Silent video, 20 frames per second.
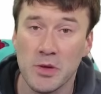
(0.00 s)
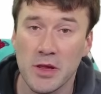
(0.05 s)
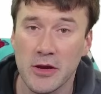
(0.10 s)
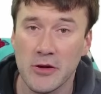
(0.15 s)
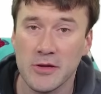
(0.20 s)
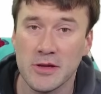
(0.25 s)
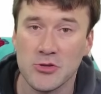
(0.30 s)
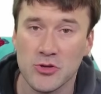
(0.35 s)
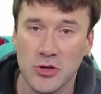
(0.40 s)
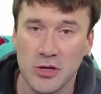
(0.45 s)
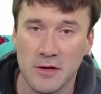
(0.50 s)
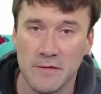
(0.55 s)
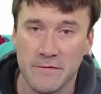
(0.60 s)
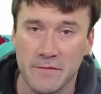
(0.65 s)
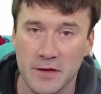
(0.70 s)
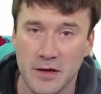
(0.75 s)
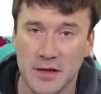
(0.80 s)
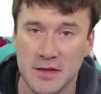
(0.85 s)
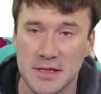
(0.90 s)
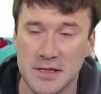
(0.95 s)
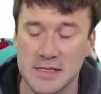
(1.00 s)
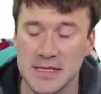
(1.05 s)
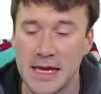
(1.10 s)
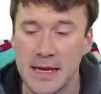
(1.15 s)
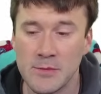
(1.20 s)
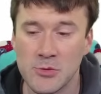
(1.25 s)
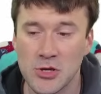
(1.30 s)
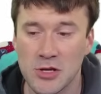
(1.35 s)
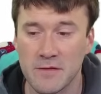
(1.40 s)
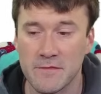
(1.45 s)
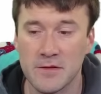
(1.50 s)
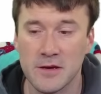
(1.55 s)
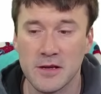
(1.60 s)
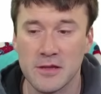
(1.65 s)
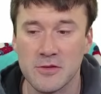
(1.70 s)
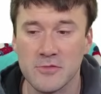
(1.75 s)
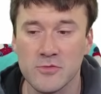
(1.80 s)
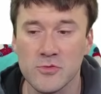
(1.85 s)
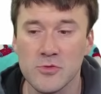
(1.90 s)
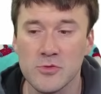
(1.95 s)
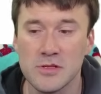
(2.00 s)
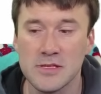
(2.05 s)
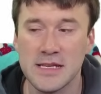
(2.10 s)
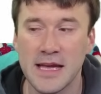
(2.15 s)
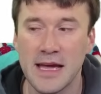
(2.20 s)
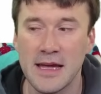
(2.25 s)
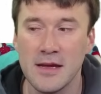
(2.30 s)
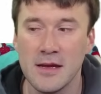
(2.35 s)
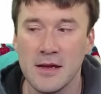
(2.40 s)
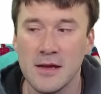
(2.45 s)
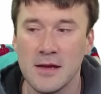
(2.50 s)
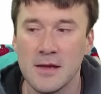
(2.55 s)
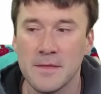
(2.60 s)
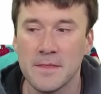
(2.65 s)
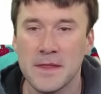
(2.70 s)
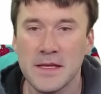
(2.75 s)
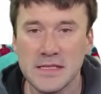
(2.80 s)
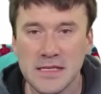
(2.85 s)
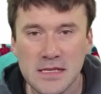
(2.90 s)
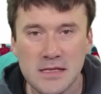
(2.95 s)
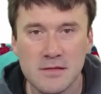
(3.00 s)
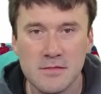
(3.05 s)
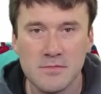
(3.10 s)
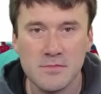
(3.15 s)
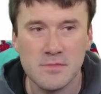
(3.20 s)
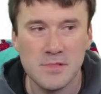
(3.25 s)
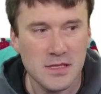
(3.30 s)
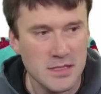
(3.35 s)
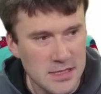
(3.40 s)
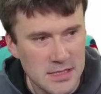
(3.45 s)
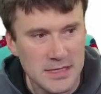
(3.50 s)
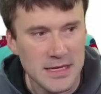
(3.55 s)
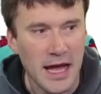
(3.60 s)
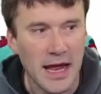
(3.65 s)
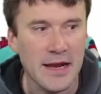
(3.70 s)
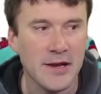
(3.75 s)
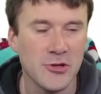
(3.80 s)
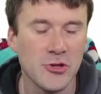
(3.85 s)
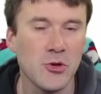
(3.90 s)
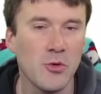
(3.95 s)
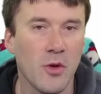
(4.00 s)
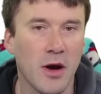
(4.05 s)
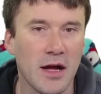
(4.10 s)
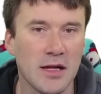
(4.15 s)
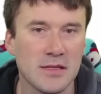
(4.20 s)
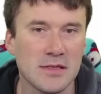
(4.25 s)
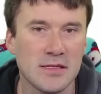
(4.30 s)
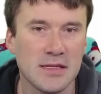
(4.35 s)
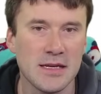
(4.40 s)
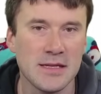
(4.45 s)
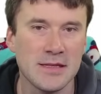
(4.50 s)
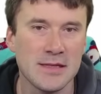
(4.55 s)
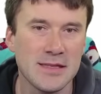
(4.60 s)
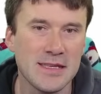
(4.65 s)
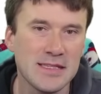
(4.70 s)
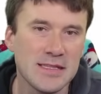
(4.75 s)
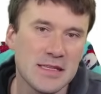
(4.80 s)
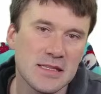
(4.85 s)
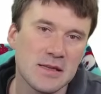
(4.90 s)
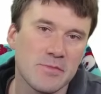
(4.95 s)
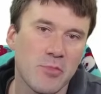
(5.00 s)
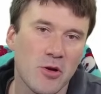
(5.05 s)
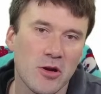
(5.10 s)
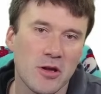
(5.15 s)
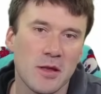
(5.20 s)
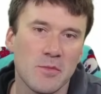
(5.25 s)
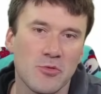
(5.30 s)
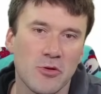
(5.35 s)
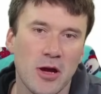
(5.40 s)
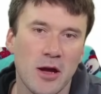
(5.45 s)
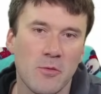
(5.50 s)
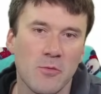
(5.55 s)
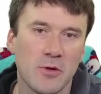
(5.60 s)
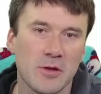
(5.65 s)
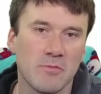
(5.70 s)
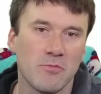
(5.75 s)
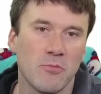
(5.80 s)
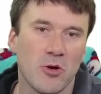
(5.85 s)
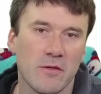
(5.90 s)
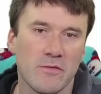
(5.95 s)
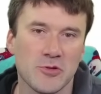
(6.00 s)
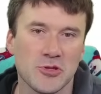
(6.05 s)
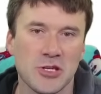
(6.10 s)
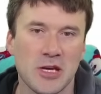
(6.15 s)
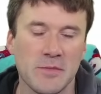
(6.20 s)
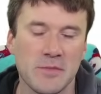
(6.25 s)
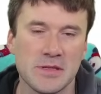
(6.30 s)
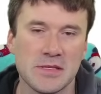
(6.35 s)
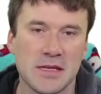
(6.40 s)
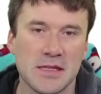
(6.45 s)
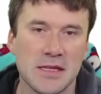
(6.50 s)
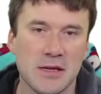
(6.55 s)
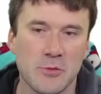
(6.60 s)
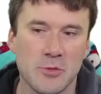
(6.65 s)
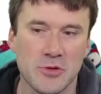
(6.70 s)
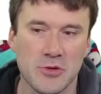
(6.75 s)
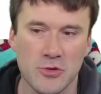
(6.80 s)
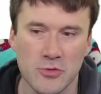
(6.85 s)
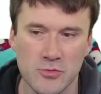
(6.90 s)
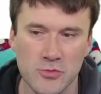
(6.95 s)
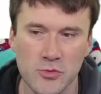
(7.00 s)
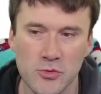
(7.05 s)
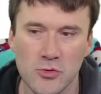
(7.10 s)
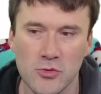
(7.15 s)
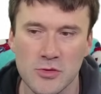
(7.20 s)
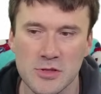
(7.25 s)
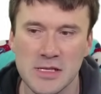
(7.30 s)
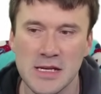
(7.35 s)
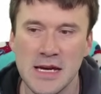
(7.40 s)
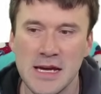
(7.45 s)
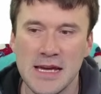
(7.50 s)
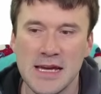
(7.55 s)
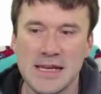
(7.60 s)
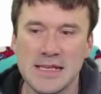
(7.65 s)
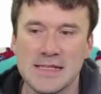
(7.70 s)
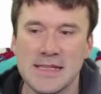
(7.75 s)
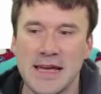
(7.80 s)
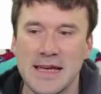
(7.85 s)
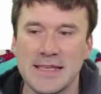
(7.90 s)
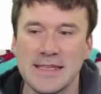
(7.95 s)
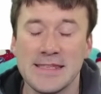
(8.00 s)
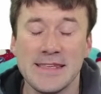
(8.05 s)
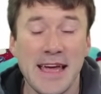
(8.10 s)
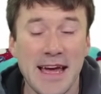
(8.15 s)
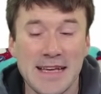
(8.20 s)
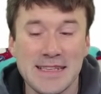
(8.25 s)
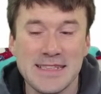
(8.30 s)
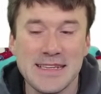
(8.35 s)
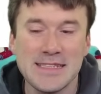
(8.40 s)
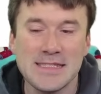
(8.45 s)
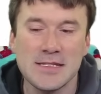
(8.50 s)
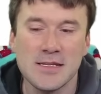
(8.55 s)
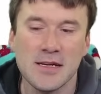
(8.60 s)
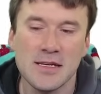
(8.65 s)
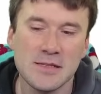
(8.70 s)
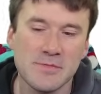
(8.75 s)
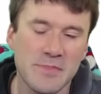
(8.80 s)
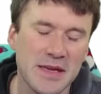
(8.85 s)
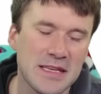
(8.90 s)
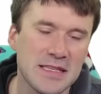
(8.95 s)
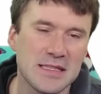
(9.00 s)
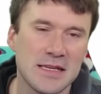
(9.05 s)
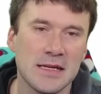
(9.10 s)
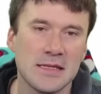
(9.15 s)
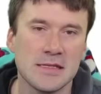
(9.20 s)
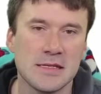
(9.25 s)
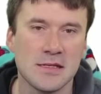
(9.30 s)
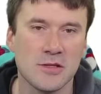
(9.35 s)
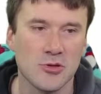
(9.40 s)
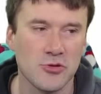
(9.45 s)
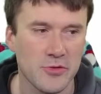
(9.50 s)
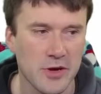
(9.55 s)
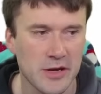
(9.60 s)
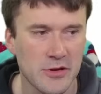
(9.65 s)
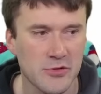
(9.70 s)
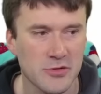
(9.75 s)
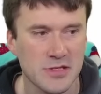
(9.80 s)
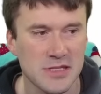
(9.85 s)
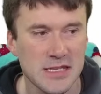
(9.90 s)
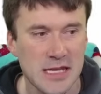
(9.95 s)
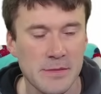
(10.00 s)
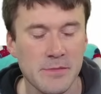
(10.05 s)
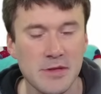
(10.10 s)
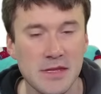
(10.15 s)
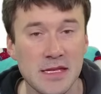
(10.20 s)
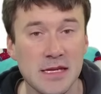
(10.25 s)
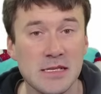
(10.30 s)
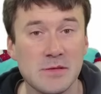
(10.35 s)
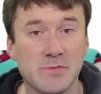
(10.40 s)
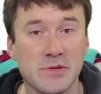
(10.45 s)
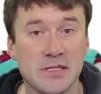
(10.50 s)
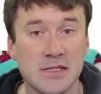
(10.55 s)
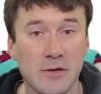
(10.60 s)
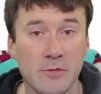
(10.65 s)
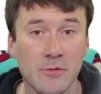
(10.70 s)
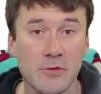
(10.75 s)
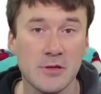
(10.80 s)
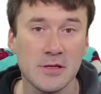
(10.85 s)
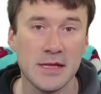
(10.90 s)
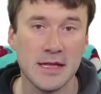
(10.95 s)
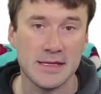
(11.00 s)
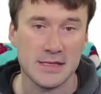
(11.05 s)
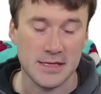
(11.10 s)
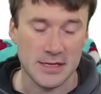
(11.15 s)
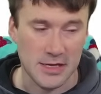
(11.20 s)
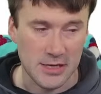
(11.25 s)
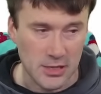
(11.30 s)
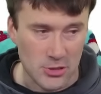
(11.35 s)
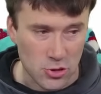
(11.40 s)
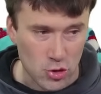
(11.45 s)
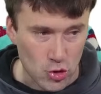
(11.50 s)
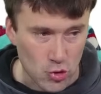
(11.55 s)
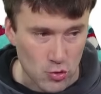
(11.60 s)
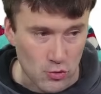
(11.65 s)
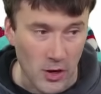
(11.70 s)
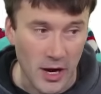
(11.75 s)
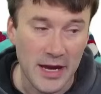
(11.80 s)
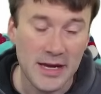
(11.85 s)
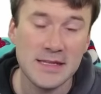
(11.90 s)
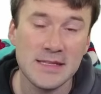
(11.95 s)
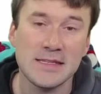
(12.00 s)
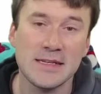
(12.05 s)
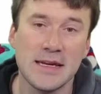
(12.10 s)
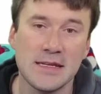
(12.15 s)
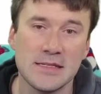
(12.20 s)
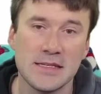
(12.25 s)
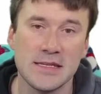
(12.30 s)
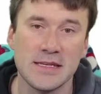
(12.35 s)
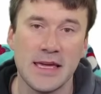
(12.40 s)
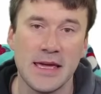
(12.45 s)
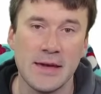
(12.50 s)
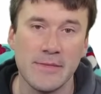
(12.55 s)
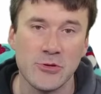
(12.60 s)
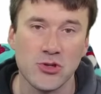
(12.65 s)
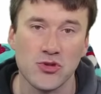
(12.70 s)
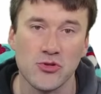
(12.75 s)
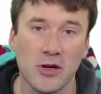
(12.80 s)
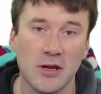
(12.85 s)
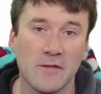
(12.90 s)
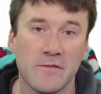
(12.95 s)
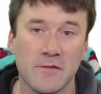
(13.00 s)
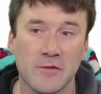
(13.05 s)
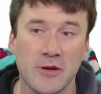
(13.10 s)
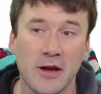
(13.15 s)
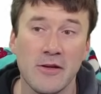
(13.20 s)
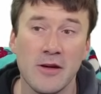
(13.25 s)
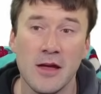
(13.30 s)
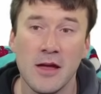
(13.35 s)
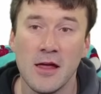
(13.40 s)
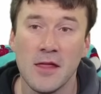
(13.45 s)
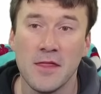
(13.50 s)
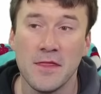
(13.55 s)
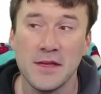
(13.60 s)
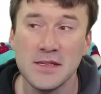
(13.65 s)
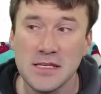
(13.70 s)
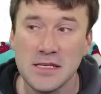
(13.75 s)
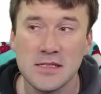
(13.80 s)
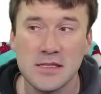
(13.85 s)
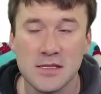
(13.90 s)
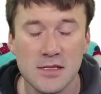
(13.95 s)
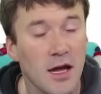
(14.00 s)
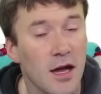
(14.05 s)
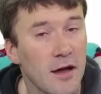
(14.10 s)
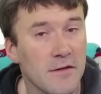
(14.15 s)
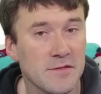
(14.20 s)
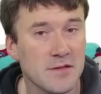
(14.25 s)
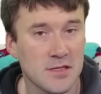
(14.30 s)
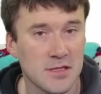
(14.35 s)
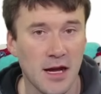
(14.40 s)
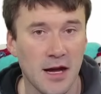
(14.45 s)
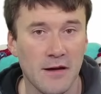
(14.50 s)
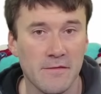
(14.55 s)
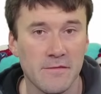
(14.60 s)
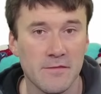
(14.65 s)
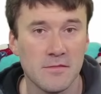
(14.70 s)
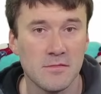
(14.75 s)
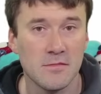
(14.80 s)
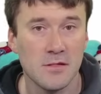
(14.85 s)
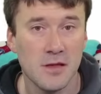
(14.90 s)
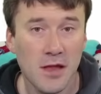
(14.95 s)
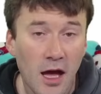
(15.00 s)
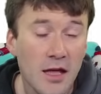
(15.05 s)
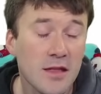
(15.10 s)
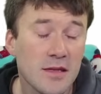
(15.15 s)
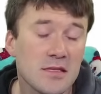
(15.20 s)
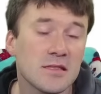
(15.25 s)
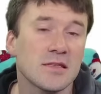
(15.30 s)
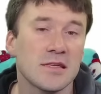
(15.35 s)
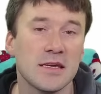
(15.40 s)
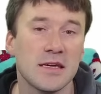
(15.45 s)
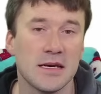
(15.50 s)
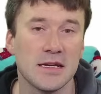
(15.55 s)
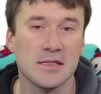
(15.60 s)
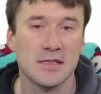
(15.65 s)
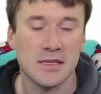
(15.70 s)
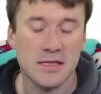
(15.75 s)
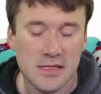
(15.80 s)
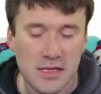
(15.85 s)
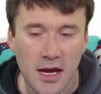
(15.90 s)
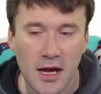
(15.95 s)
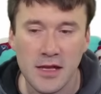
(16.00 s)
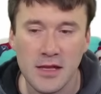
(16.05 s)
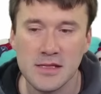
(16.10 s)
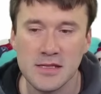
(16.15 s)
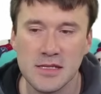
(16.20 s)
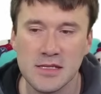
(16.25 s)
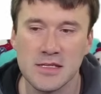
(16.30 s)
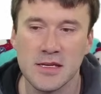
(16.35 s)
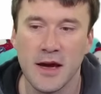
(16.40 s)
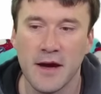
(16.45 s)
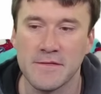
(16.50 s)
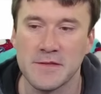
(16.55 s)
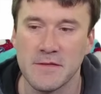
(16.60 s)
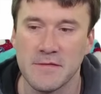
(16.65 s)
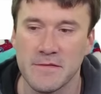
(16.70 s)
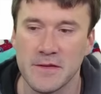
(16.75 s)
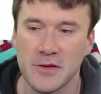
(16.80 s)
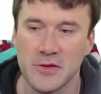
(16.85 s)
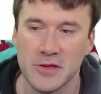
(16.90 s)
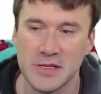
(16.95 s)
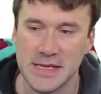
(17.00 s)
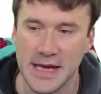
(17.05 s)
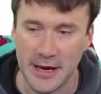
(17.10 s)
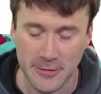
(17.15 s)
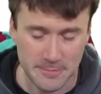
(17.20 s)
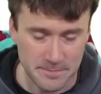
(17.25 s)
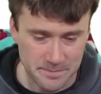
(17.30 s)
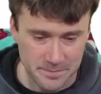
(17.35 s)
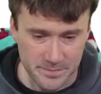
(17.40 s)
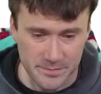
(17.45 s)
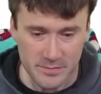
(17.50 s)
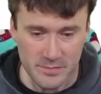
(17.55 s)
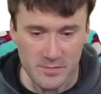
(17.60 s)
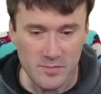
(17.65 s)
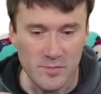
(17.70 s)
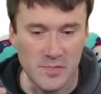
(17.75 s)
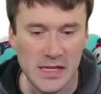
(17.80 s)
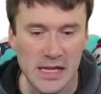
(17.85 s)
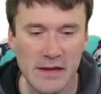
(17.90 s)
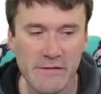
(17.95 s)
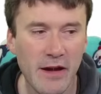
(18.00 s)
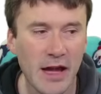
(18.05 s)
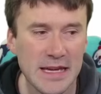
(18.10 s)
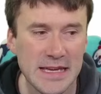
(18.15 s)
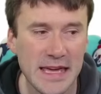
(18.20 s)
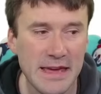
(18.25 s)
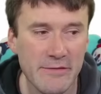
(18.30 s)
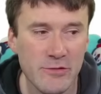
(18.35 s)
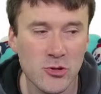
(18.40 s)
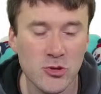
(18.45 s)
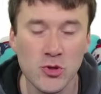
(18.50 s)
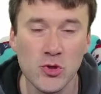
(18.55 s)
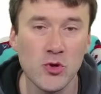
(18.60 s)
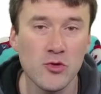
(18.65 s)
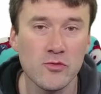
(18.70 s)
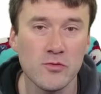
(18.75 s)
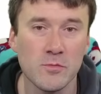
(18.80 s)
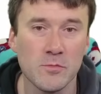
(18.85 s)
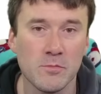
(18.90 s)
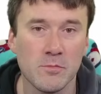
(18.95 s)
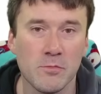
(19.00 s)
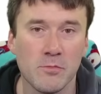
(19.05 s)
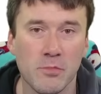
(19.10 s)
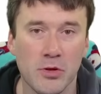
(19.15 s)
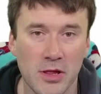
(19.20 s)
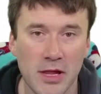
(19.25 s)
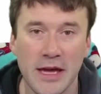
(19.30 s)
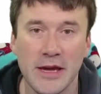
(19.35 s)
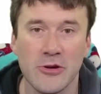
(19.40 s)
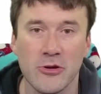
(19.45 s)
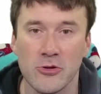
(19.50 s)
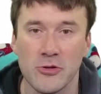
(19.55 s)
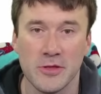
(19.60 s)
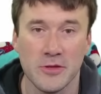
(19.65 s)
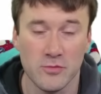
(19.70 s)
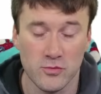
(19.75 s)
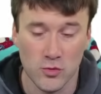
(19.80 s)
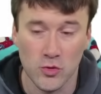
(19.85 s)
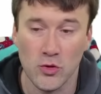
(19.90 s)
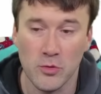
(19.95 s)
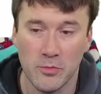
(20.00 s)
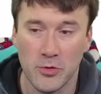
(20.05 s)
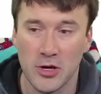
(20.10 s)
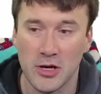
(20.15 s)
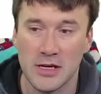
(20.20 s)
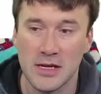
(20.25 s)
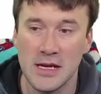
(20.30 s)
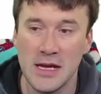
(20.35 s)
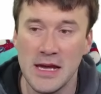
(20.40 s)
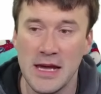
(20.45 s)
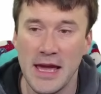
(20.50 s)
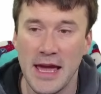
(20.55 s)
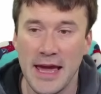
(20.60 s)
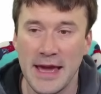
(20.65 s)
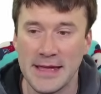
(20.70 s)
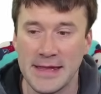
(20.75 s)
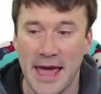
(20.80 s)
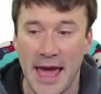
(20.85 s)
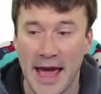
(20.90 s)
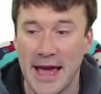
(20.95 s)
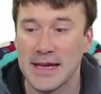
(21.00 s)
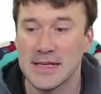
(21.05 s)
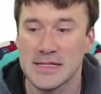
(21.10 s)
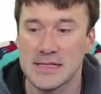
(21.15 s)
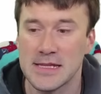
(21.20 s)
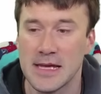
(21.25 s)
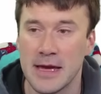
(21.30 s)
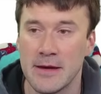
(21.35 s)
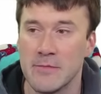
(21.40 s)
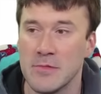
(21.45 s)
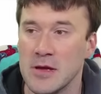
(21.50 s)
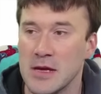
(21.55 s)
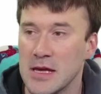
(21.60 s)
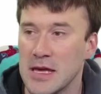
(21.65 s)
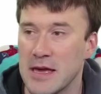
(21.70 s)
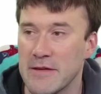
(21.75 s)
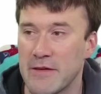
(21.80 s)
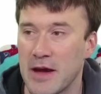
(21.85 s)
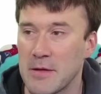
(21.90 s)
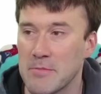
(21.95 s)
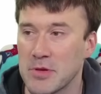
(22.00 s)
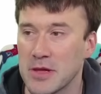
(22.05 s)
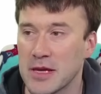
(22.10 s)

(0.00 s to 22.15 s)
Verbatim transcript: player that's trying to figure out this game, trying to figure out the rule set, This is this is kind of nuanced, and this is a part of the problem with Marvel Champions, I think, with their rules, is that, yes, it does make sense in the grander scheme of things, but someone that's, like, trying to get into the game and trying to figure out, this is tough stuff. It honestly is. It's honestly tough to figure this out. If I gave a new player the rule book and asked them, if I